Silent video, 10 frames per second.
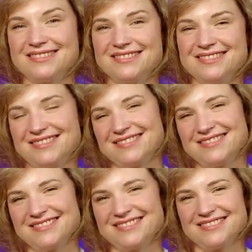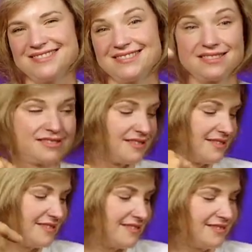
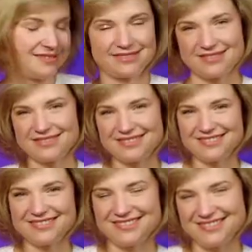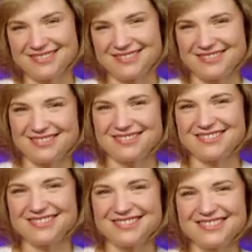(silent)